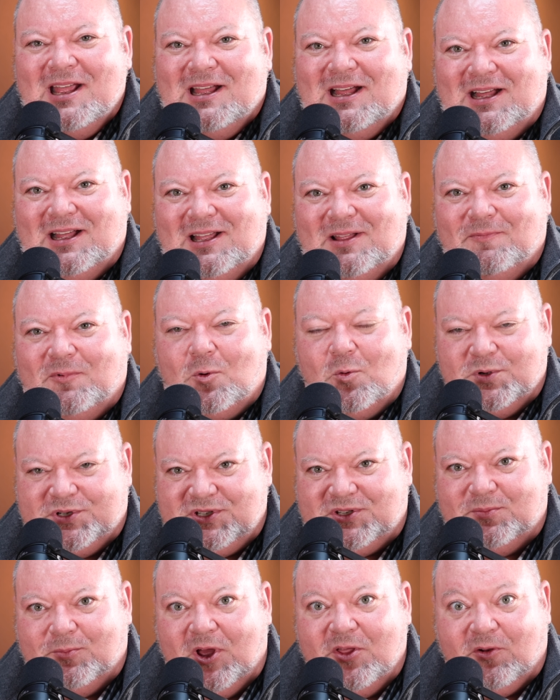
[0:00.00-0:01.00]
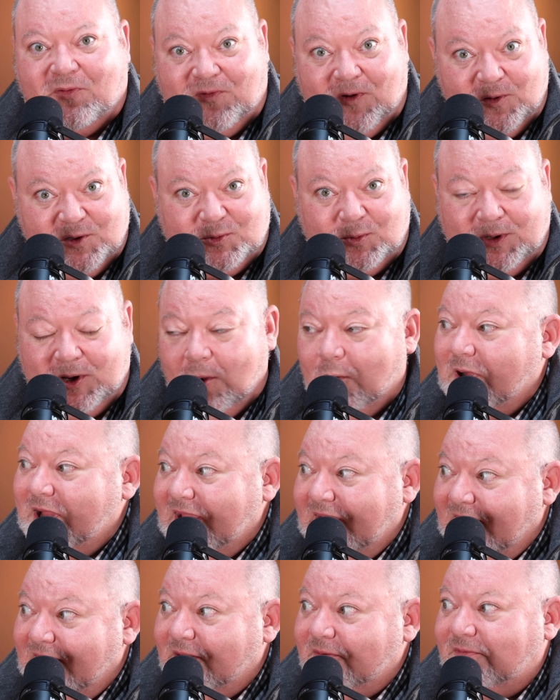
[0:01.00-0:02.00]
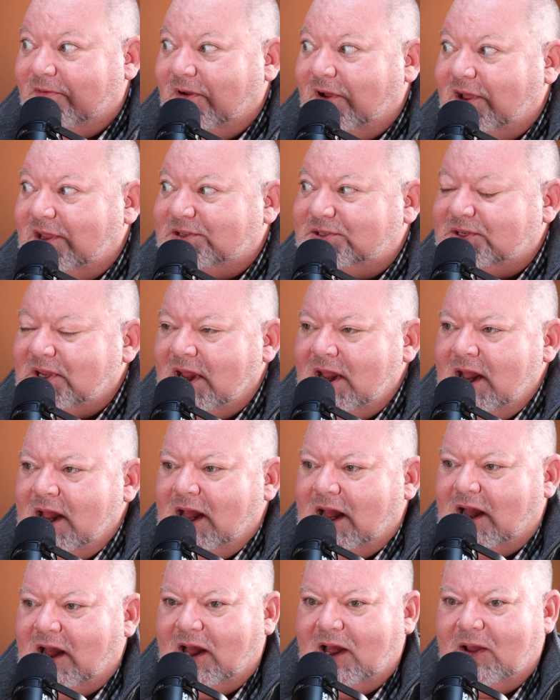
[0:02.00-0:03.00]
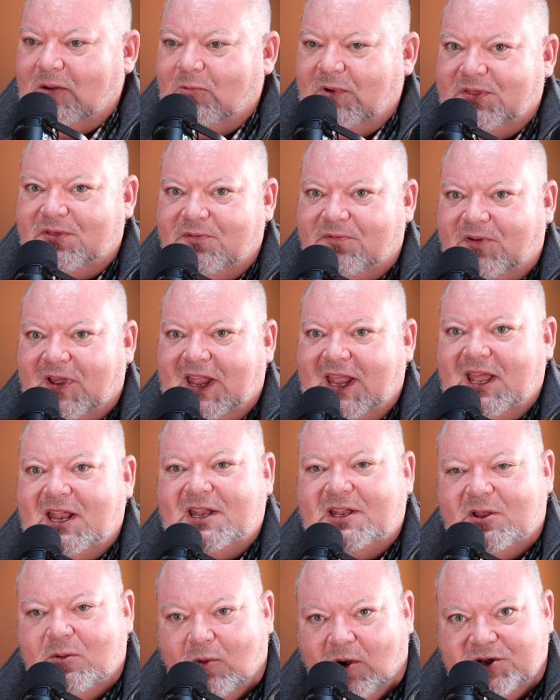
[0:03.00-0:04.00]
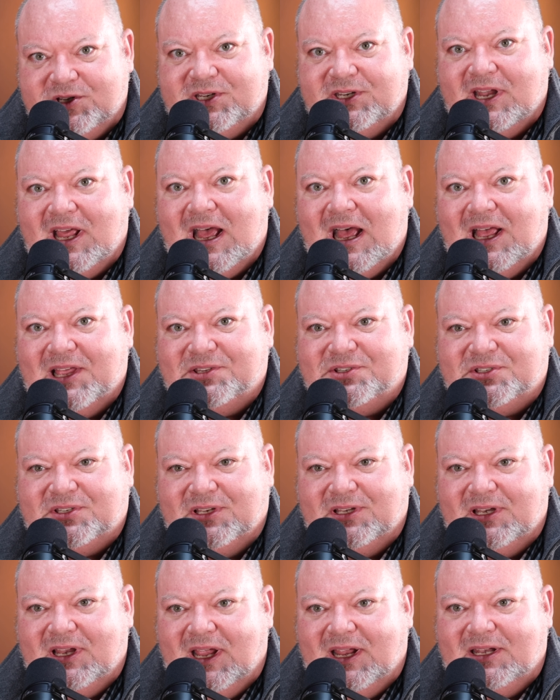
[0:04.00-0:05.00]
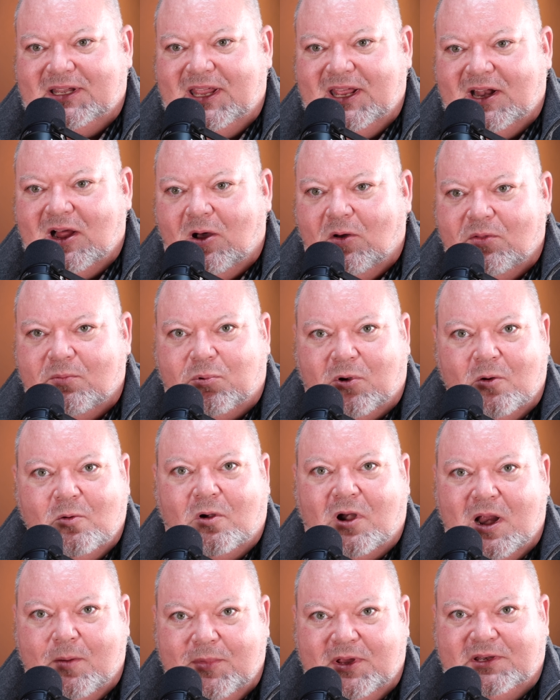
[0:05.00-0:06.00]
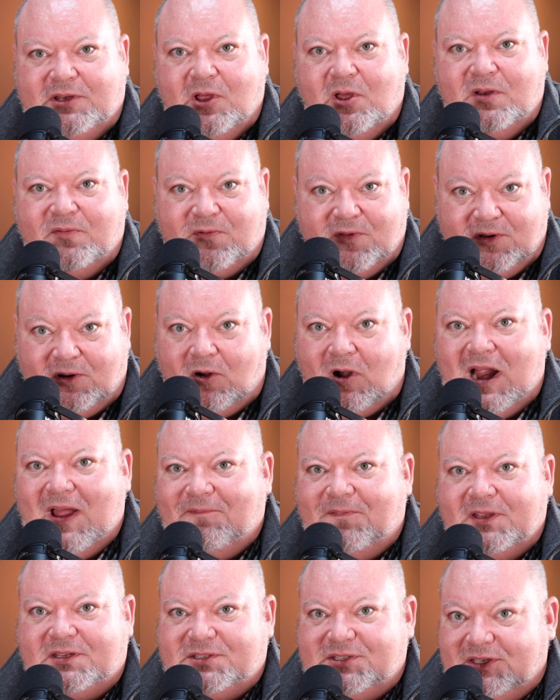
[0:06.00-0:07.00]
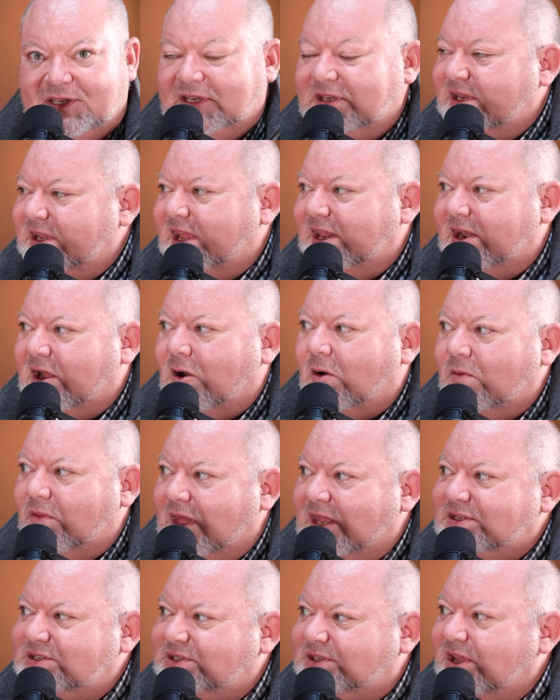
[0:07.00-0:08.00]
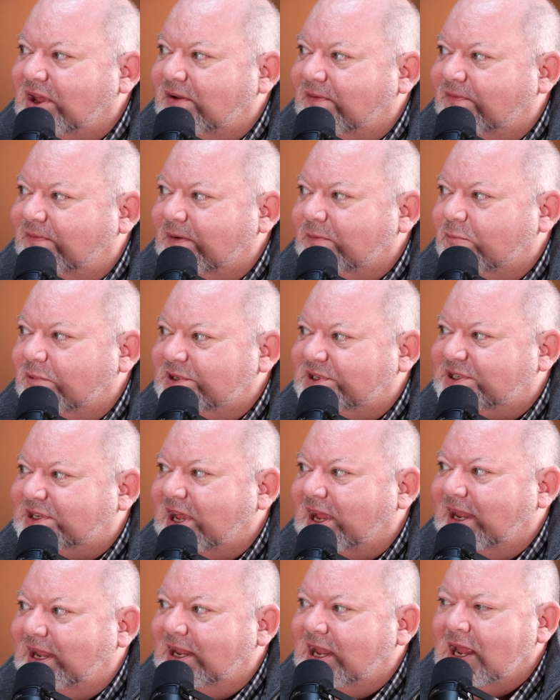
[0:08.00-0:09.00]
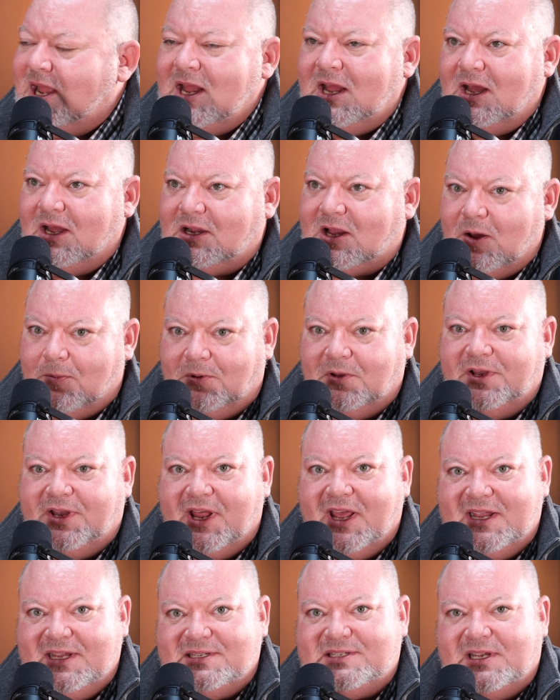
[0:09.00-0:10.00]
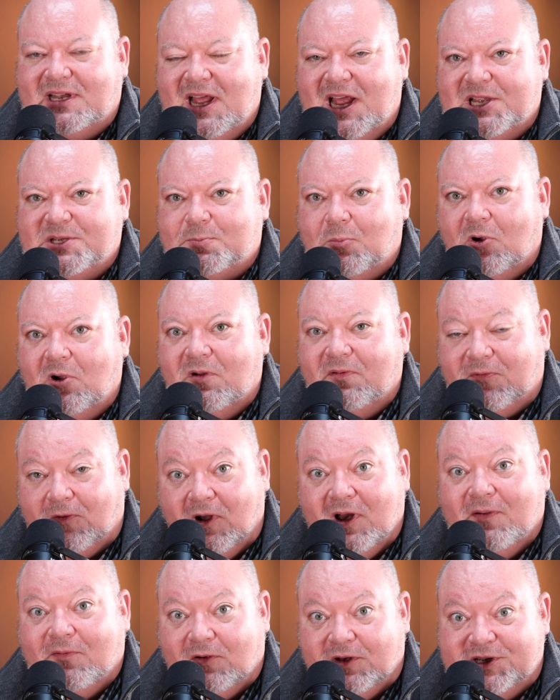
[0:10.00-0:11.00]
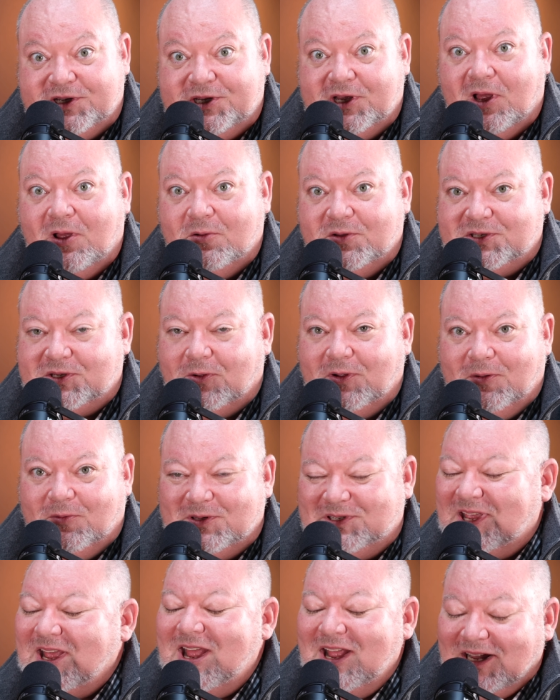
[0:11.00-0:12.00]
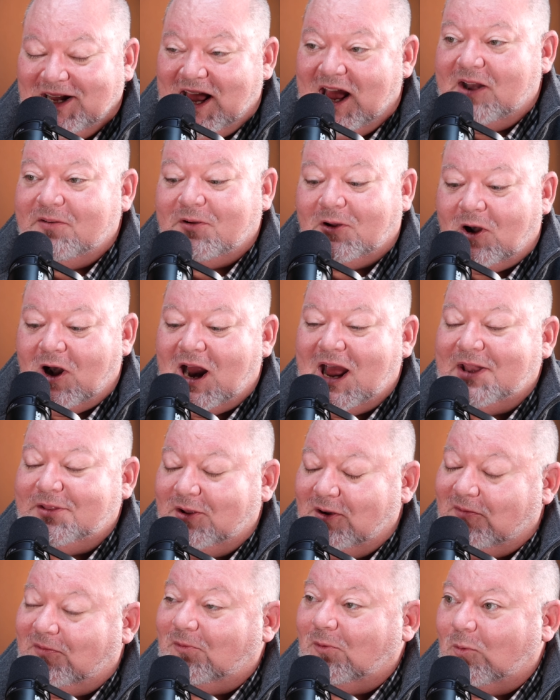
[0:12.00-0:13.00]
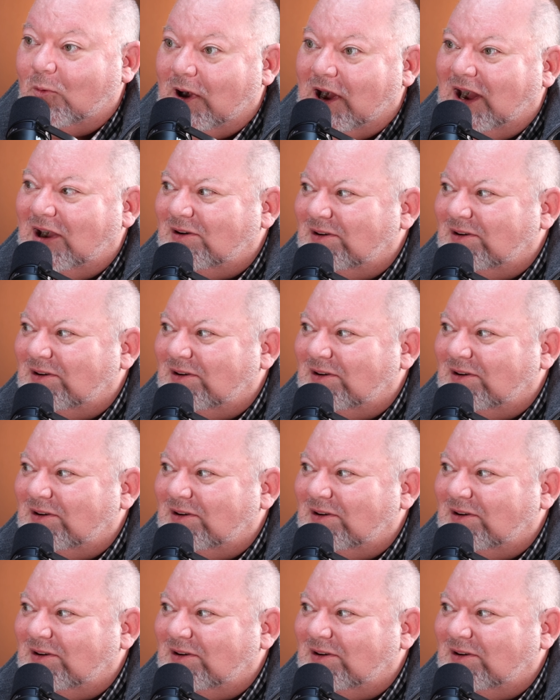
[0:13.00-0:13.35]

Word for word: Uh, of course, some other folks would go ahead of us uh, with a van and the merchandise and, and get all the programming done for the graphics and, and all that stuff, and would stay a couple of days in Asheboro for every show. So it was kind of a grind there for a while.